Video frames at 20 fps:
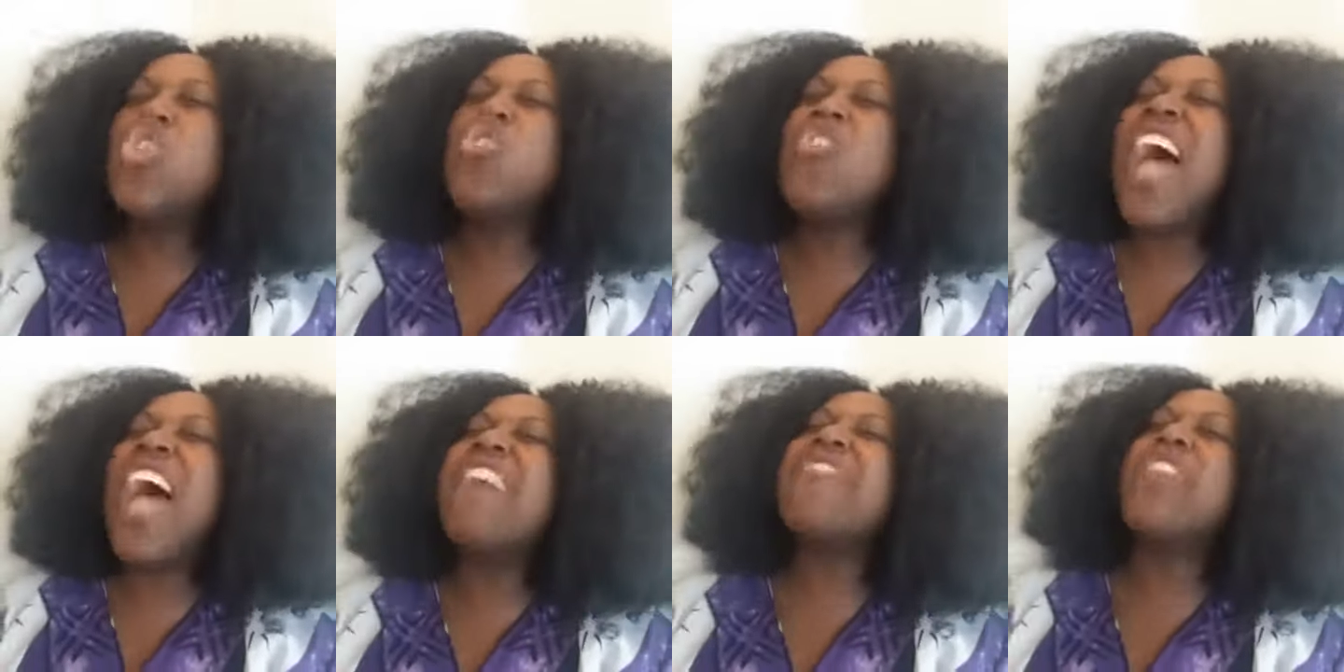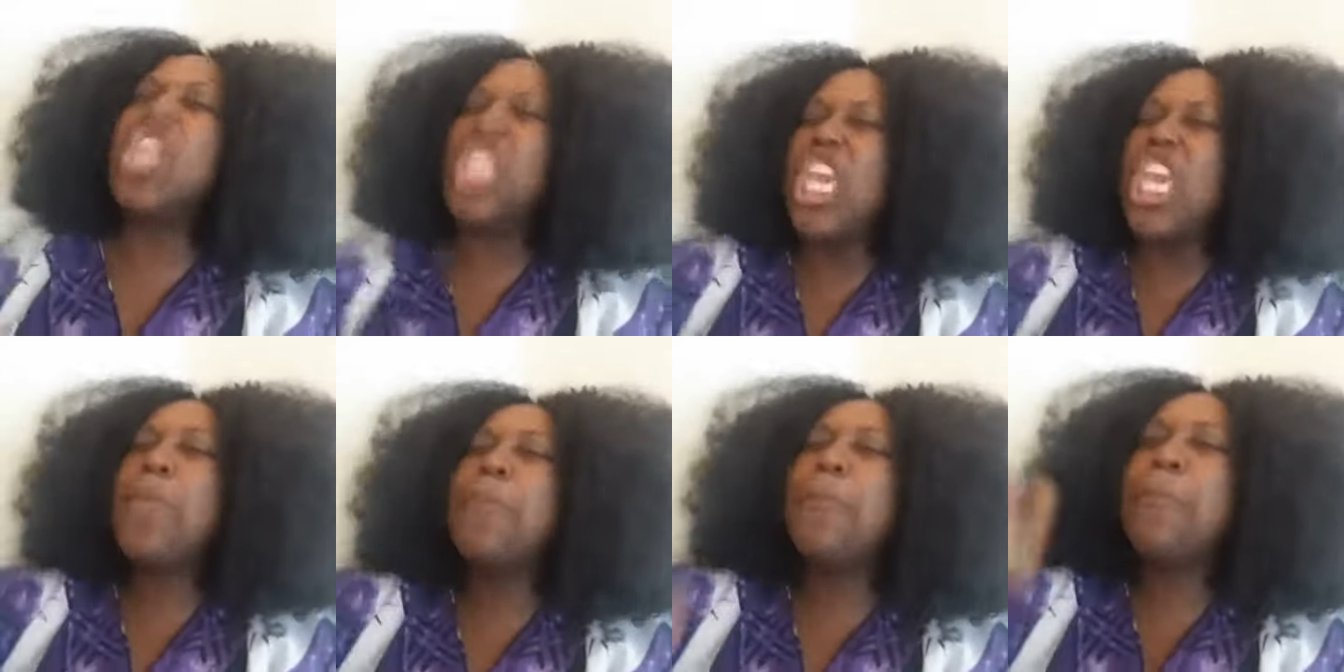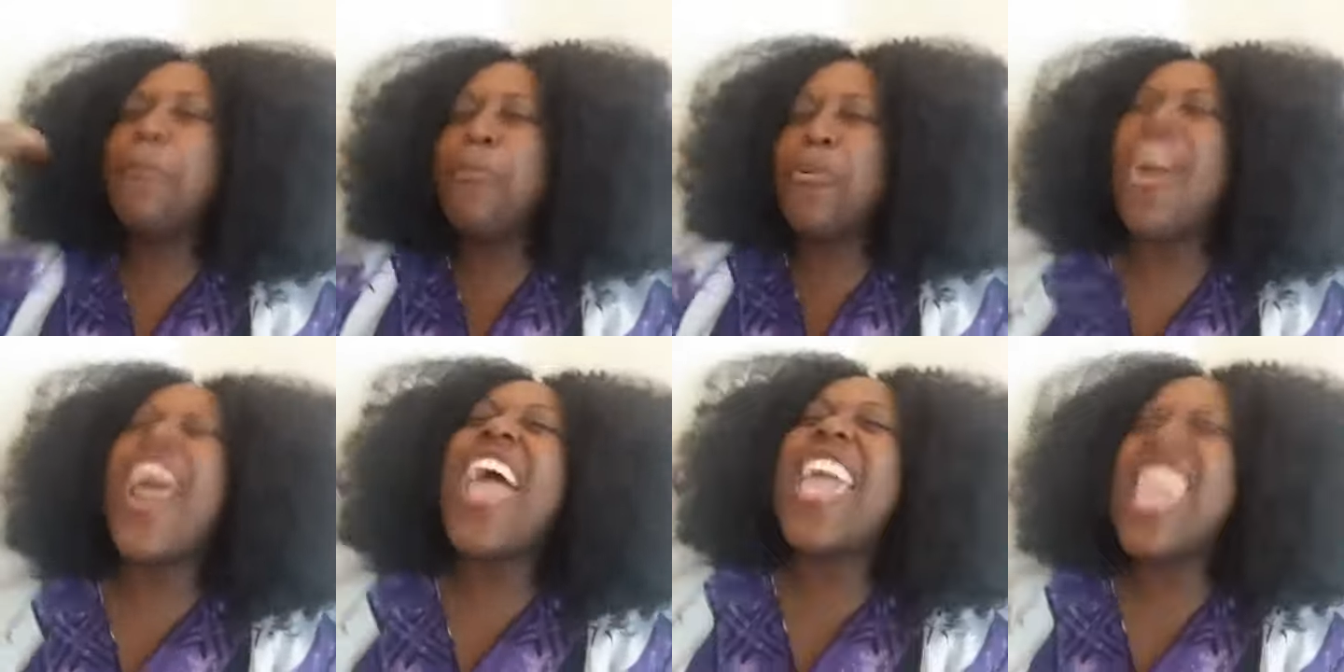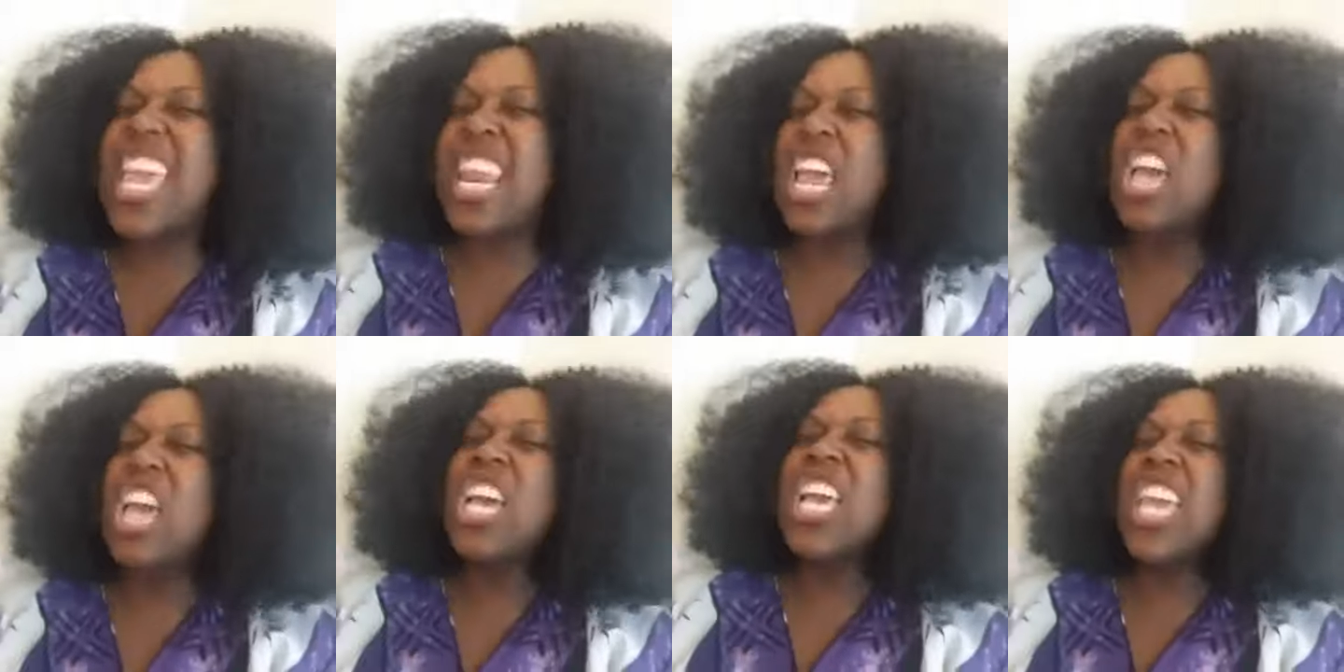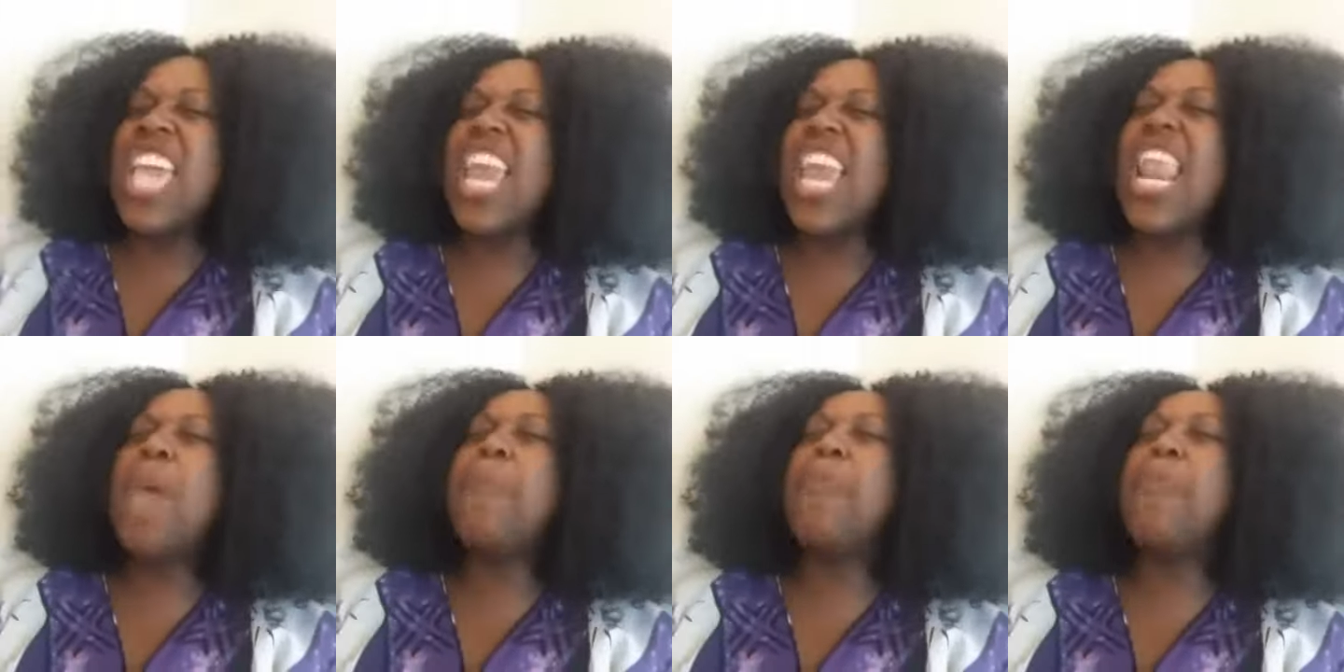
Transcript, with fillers: You have to keep praying. The